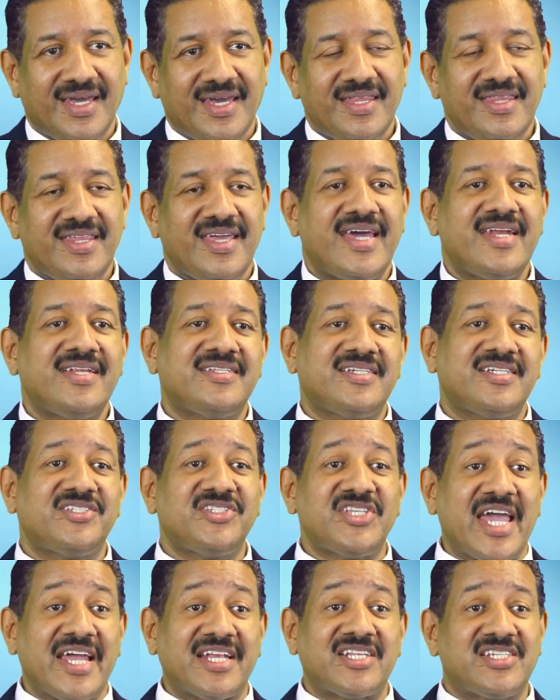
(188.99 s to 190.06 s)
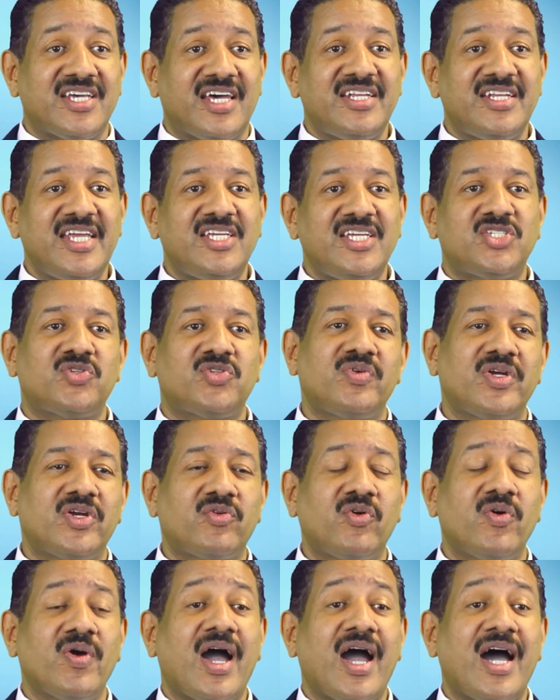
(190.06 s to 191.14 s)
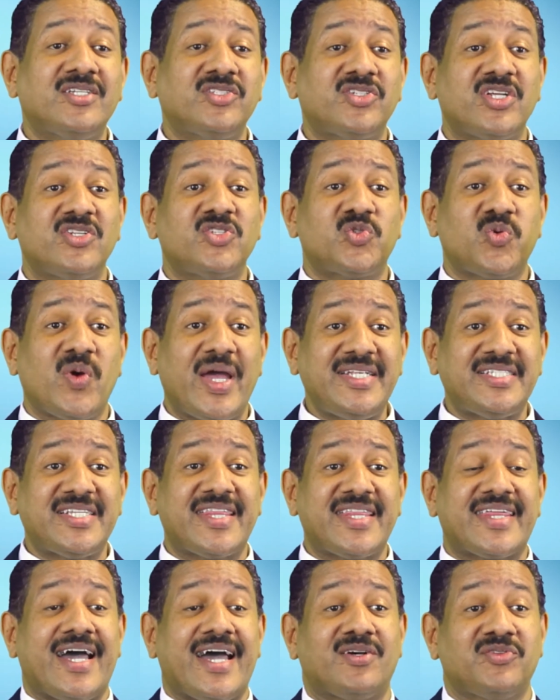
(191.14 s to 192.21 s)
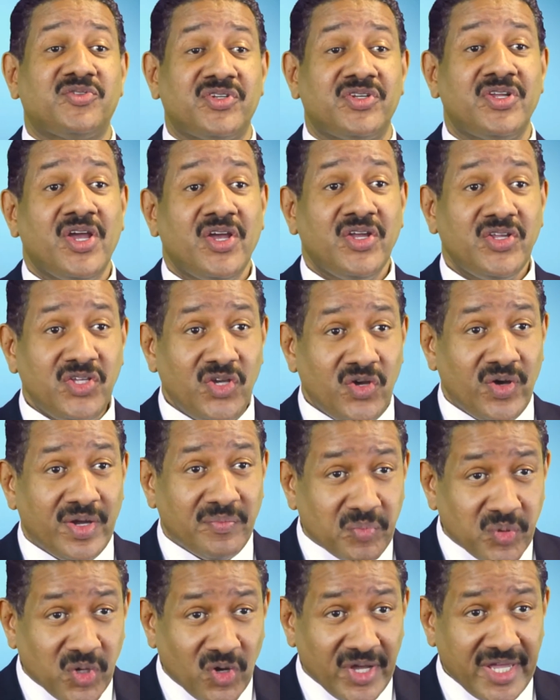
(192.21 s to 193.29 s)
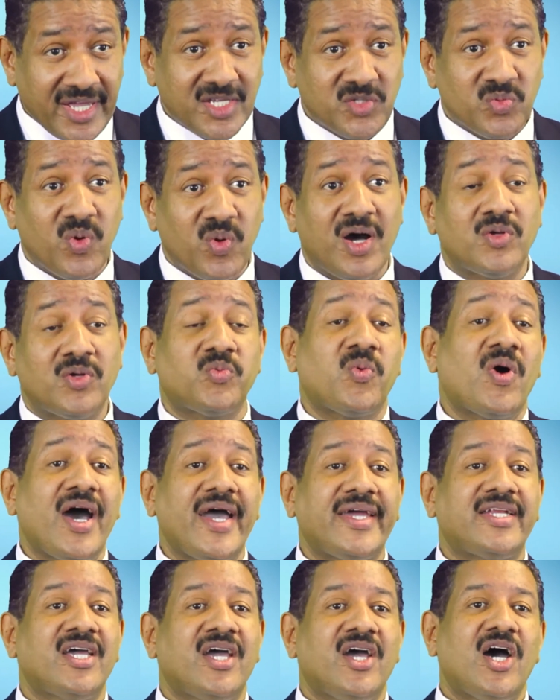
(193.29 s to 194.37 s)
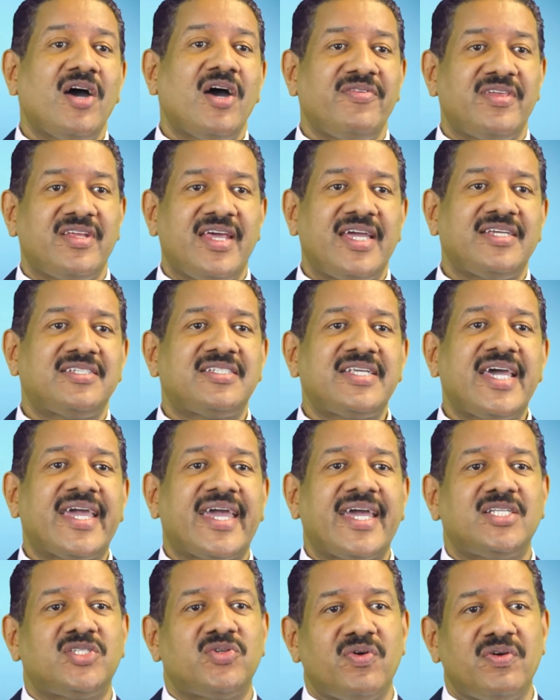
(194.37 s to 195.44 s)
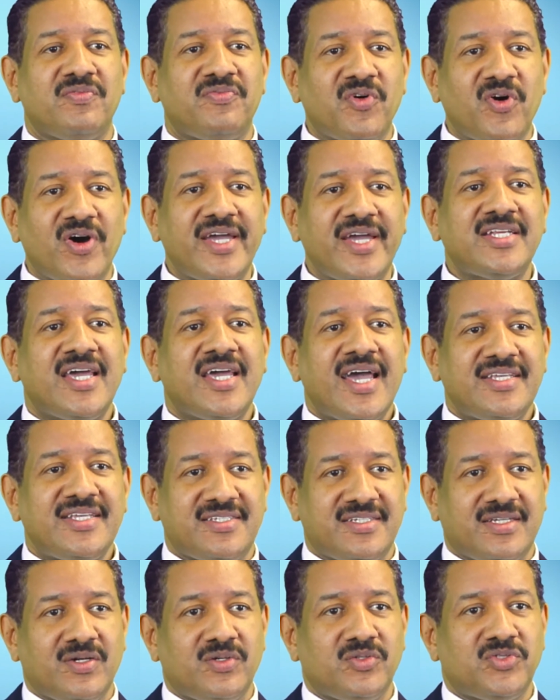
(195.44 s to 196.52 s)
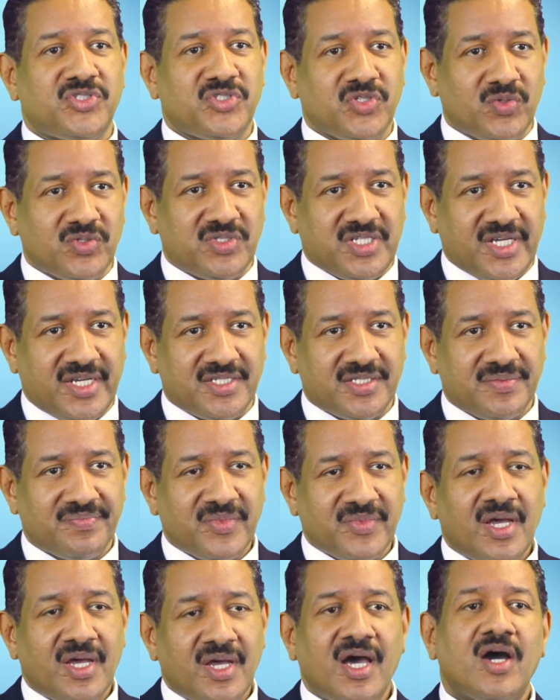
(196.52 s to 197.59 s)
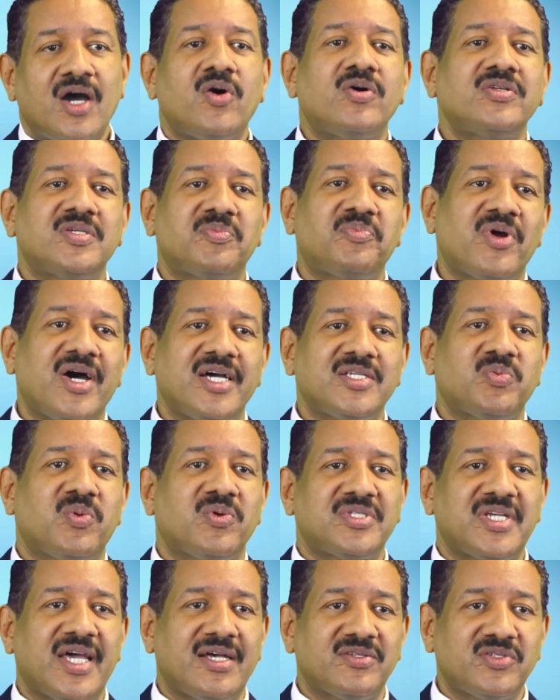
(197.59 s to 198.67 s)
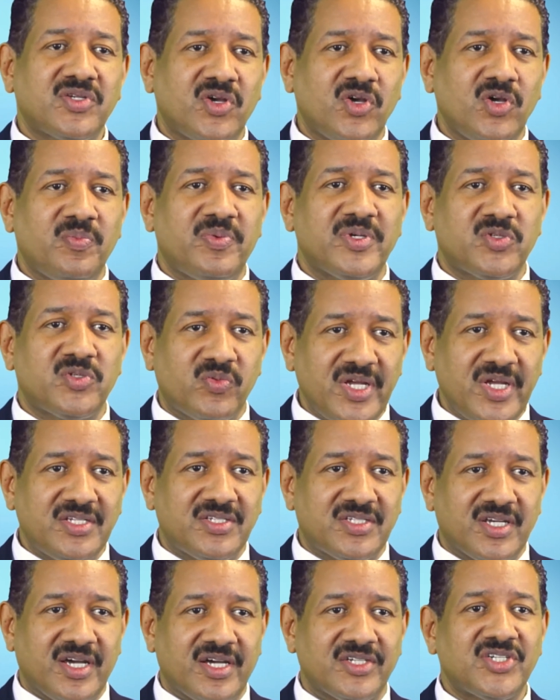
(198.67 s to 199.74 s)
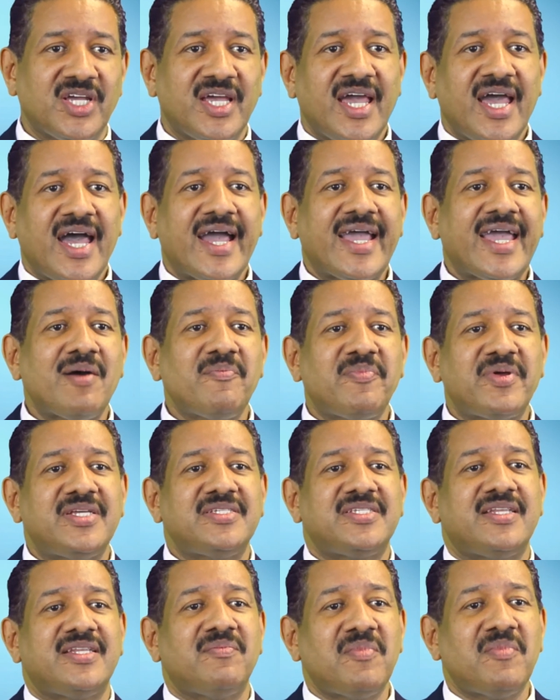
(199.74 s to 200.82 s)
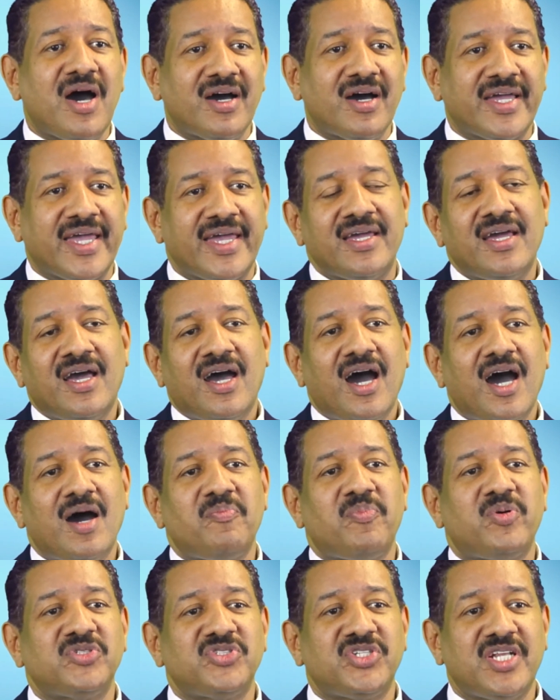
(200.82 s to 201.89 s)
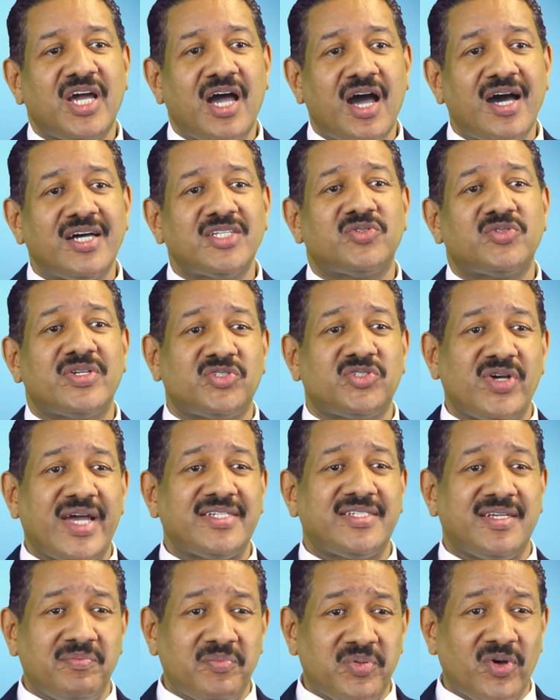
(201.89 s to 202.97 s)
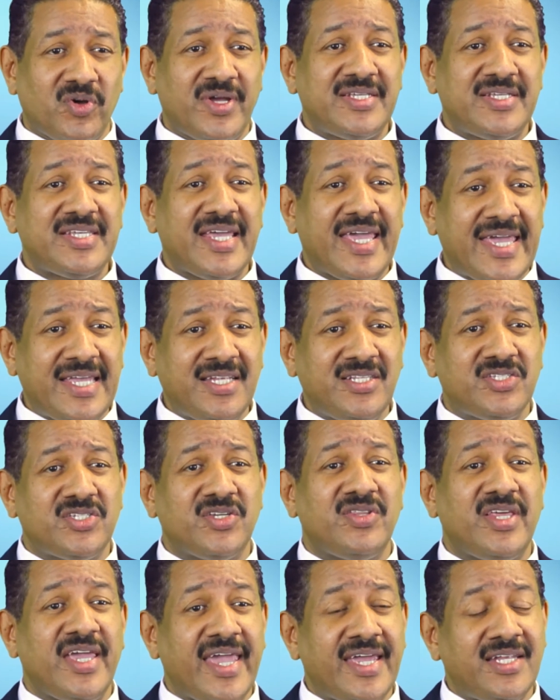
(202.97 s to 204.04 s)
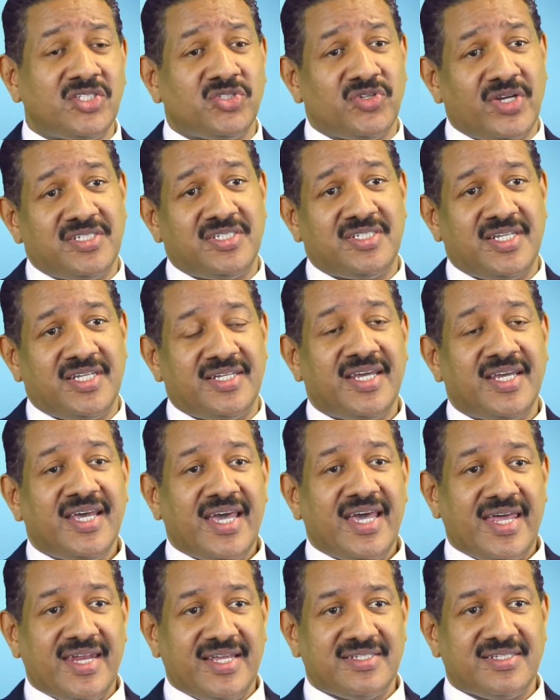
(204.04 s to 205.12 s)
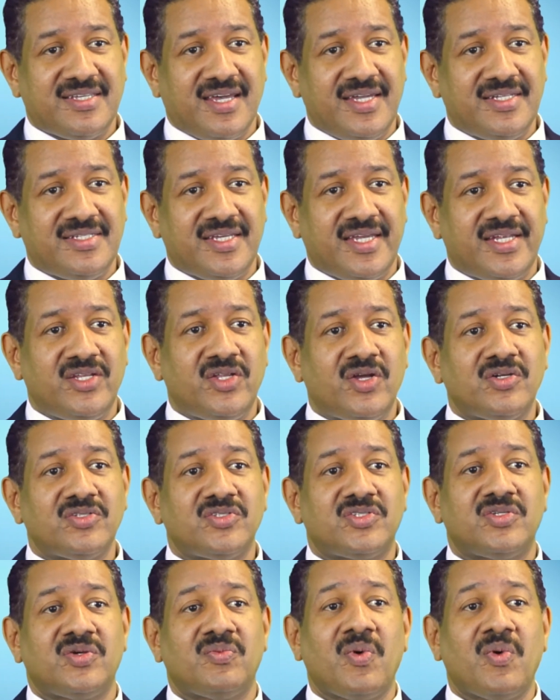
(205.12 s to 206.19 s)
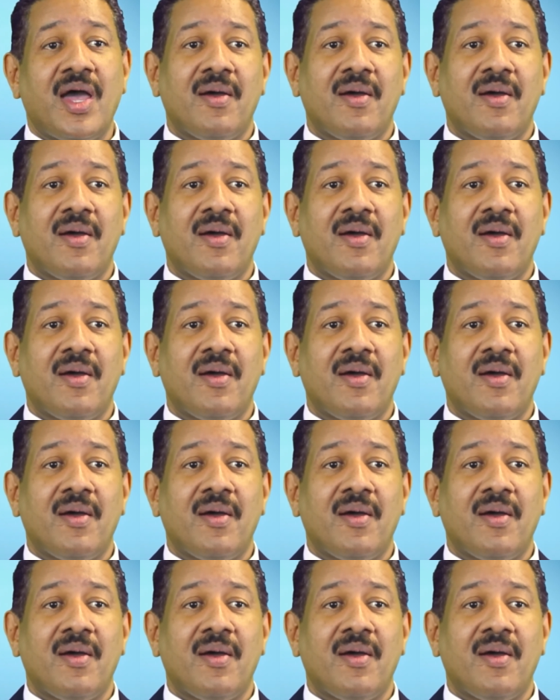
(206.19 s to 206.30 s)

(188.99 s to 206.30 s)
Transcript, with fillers: The energy sector needs to recruit 120,000 new employees worldwide over the next decade to avoid a skills shortage. According to PricewaterhouseCoopers research, and companies in the market are pushing hard to attract employees into the interesting and exciting, not to